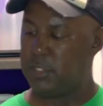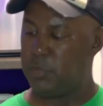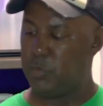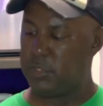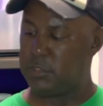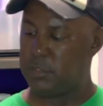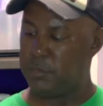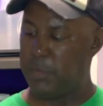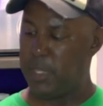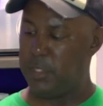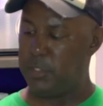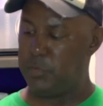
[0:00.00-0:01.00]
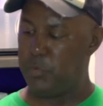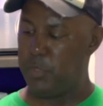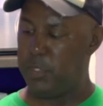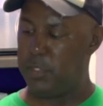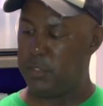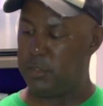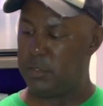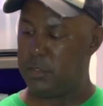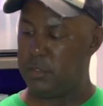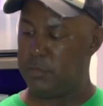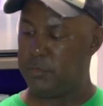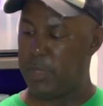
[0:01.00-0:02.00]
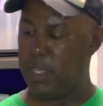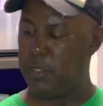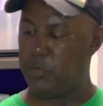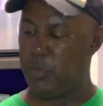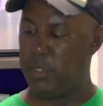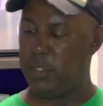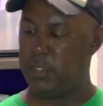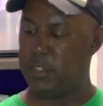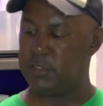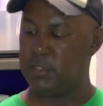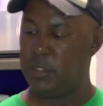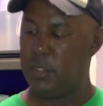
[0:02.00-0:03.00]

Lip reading: what's the main ingredient? The main ingredient is